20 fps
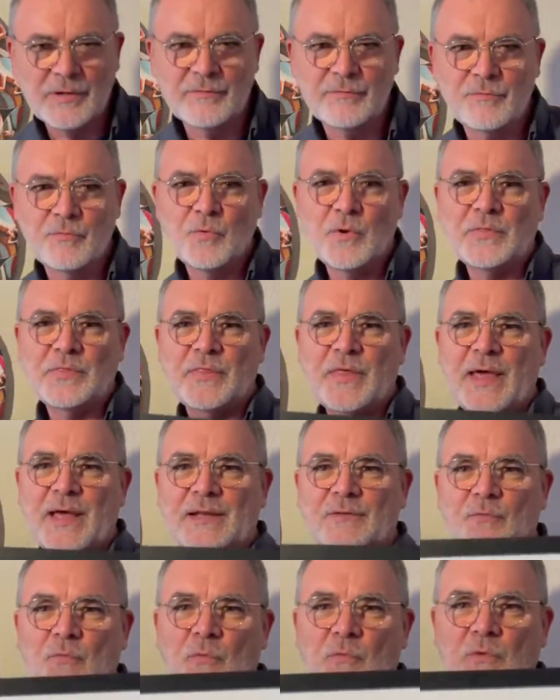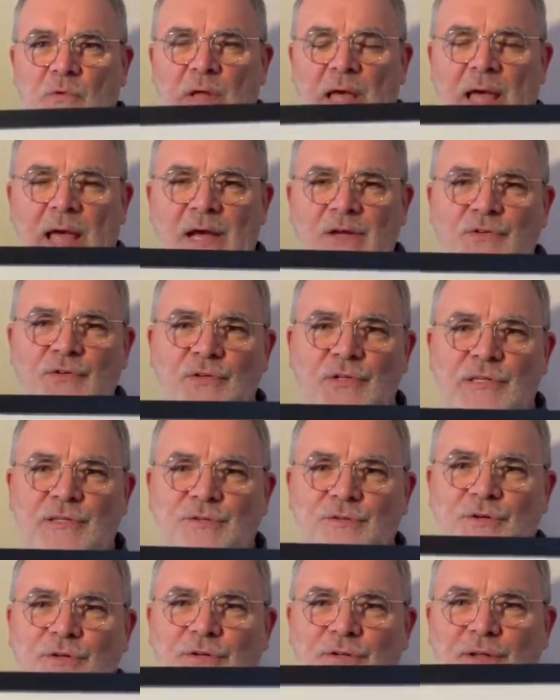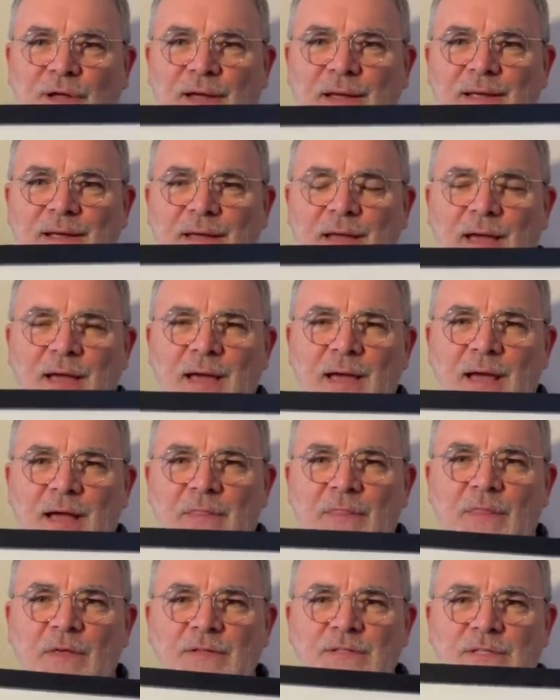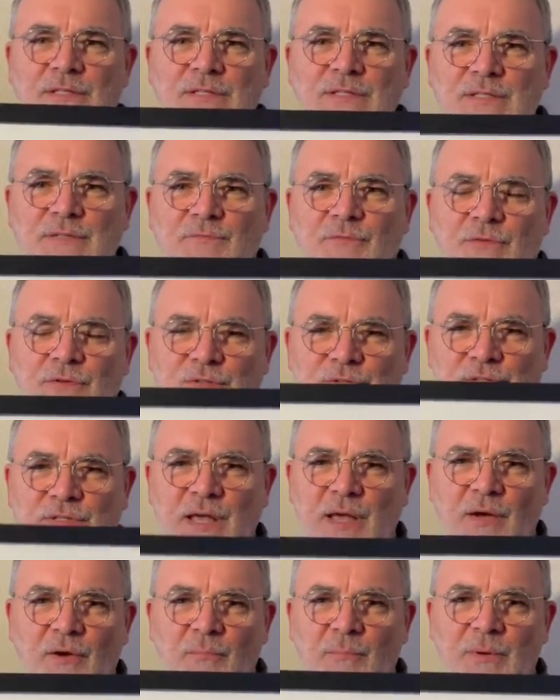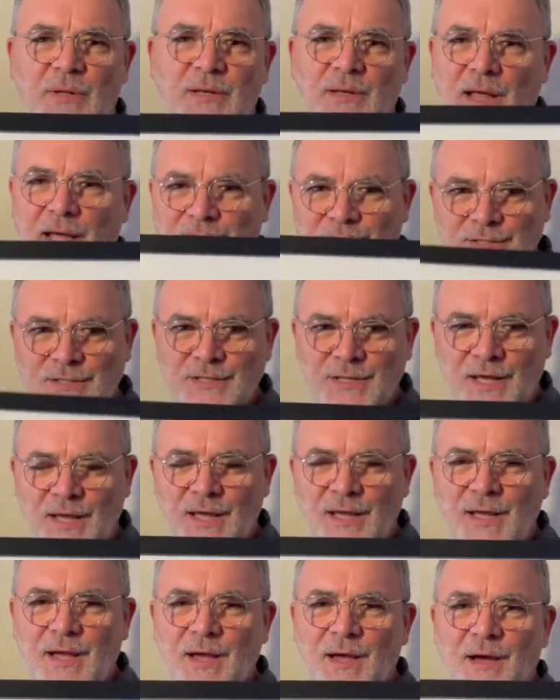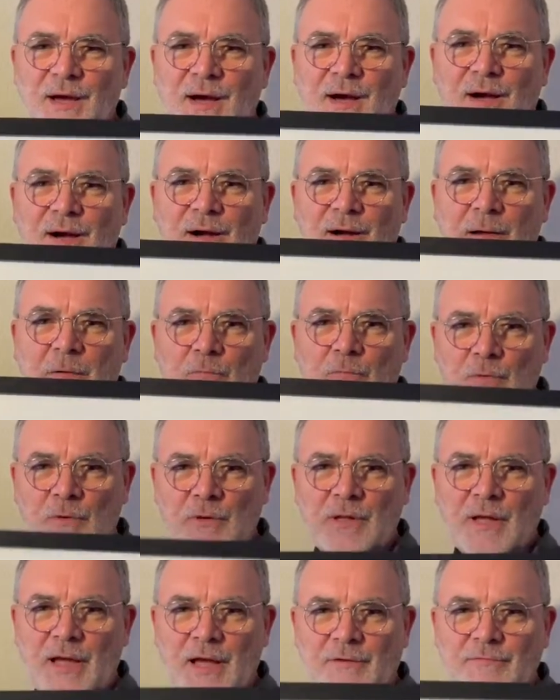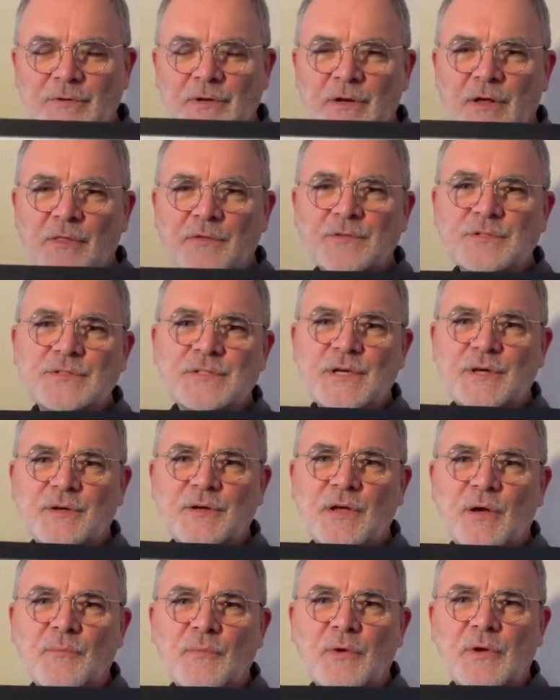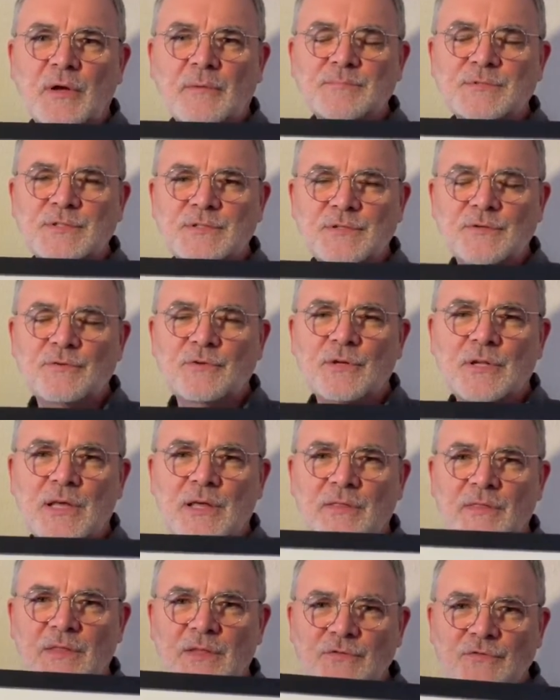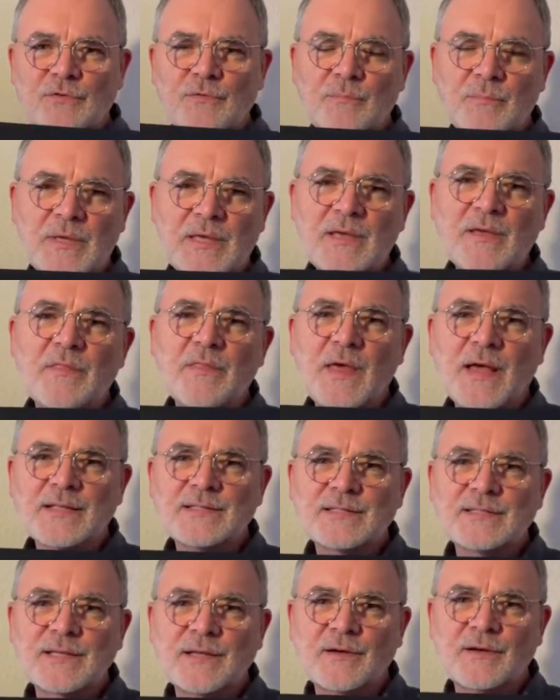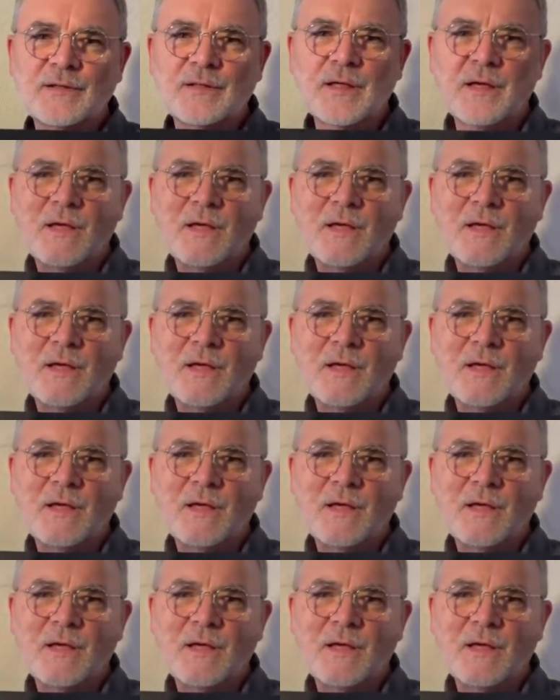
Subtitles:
of what that actually looked like. And this is for sale, but not today. I will have another sale coming up soon, and this will be in that sale.